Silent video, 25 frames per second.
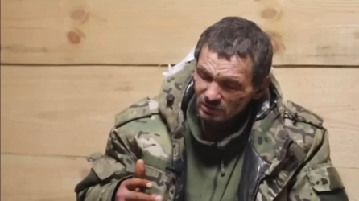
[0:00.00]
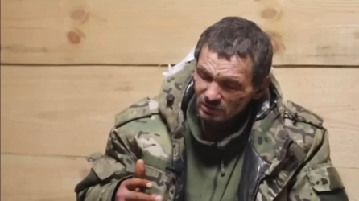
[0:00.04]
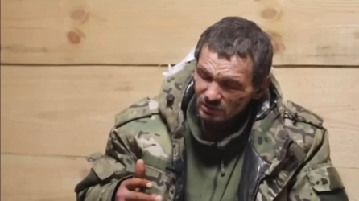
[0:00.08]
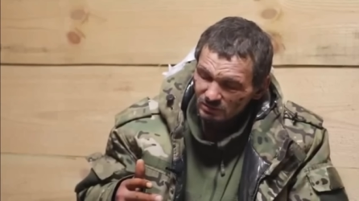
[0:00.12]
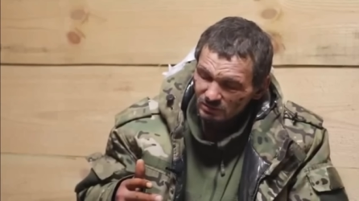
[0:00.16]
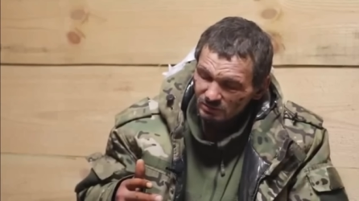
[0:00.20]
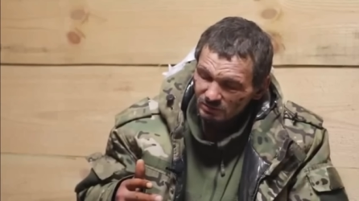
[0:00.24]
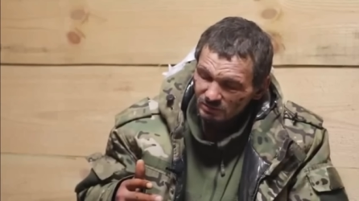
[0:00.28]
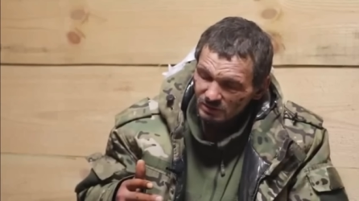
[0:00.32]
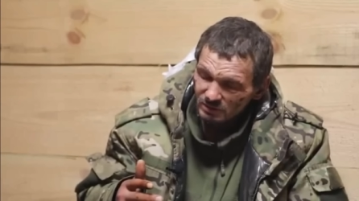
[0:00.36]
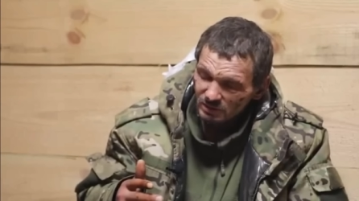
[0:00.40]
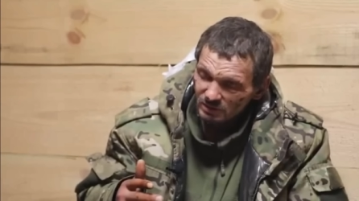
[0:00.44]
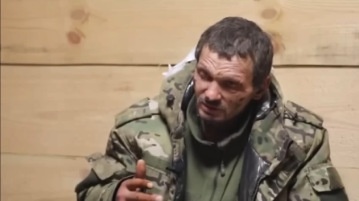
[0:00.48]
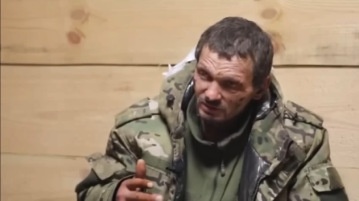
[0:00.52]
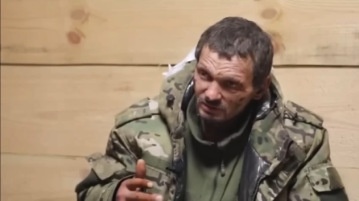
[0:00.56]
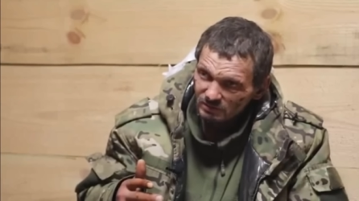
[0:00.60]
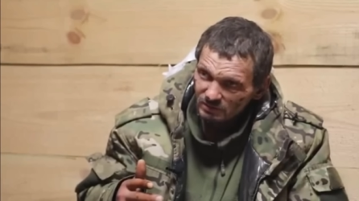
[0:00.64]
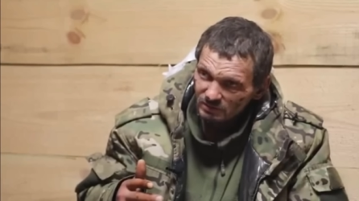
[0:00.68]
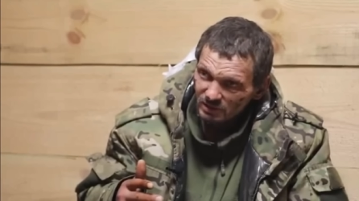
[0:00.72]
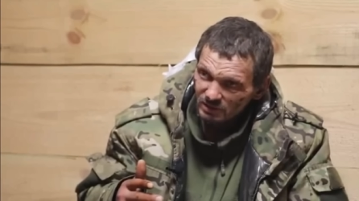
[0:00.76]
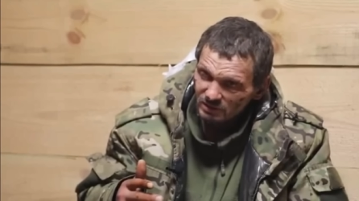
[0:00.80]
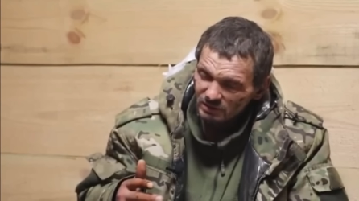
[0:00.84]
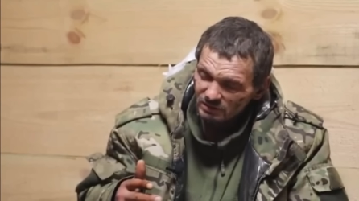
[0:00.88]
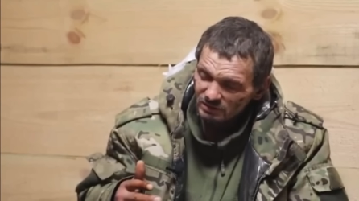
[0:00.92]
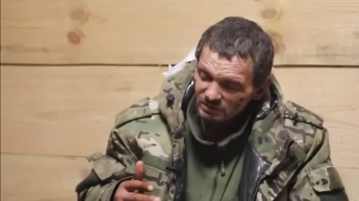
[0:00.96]
Yeah, I
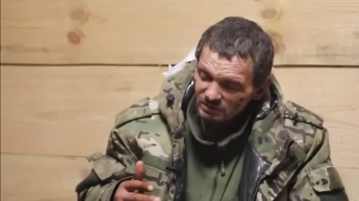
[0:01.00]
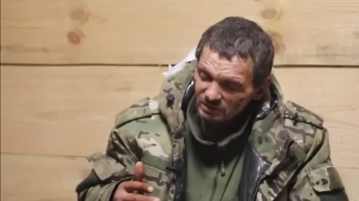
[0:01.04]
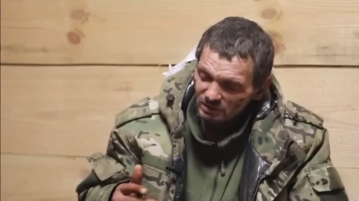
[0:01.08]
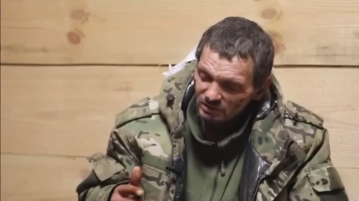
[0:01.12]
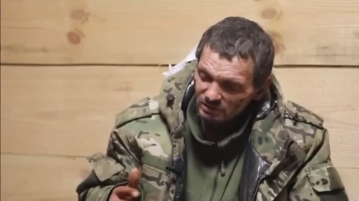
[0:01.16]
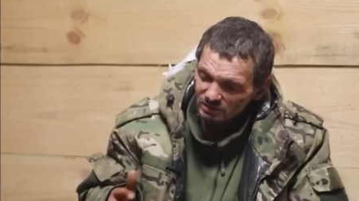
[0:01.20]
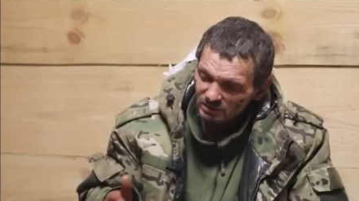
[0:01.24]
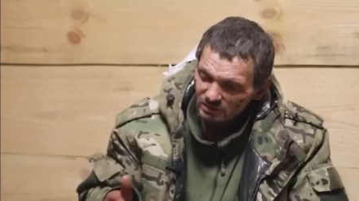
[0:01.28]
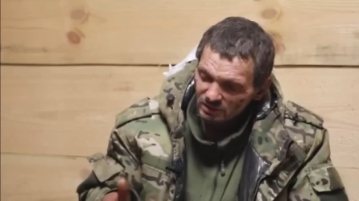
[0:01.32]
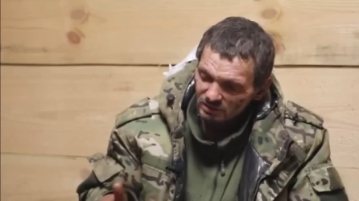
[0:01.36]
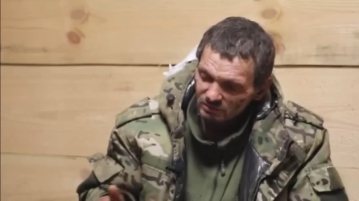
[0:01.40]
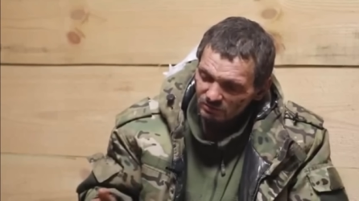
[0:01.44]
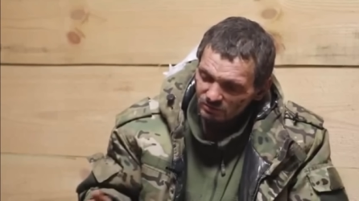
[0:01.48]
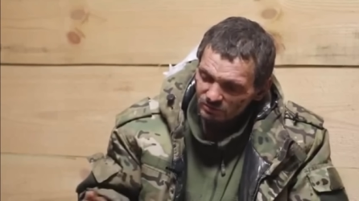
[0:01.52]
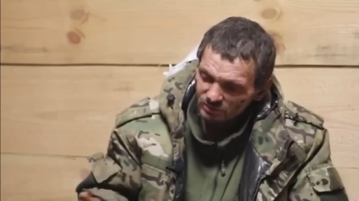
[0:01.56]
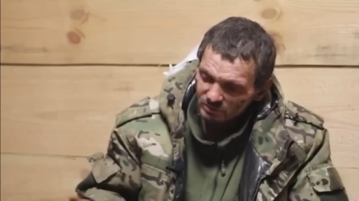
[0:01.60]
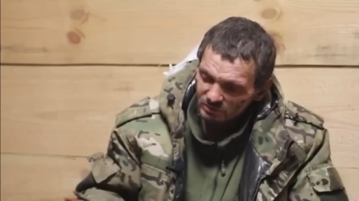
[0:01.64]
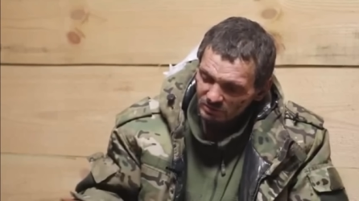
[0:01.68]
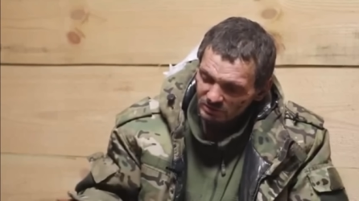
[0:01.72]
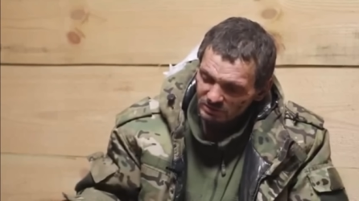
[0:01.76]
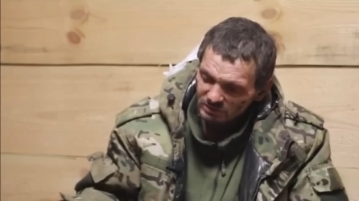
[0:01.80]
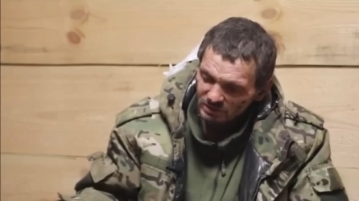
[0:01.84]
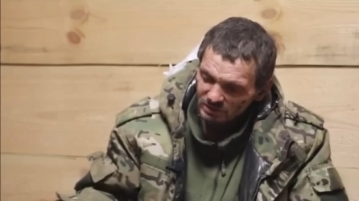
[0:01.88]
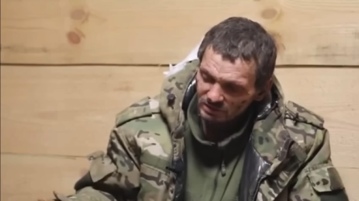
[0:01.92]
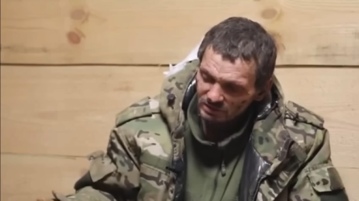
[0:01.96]
close my eyes. There, the
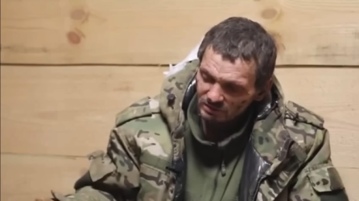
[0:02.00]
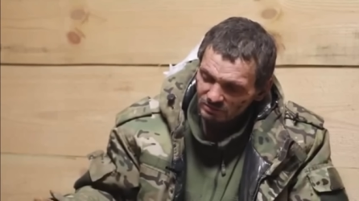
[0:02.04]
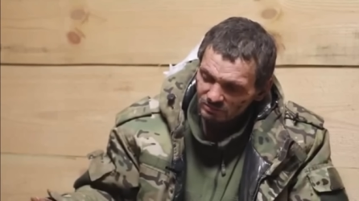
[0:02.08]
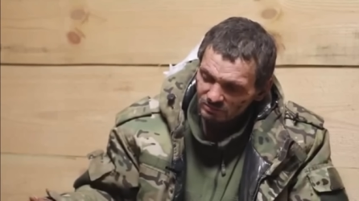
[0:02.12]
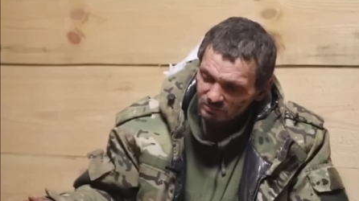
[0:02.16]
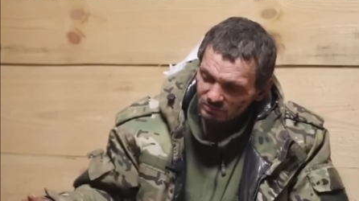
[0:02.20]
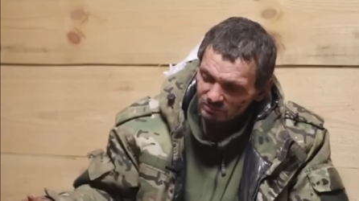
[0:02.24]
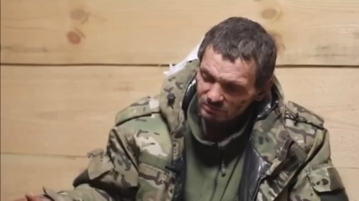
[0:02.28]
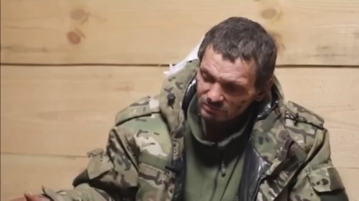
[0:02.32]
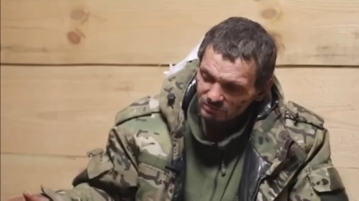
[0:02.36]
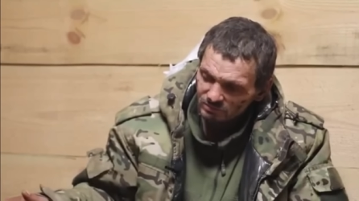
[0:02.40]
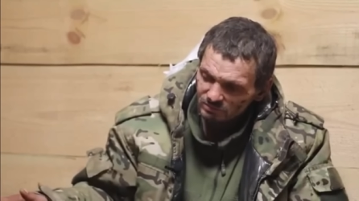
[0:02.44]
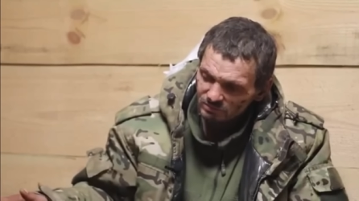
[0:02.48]
last one.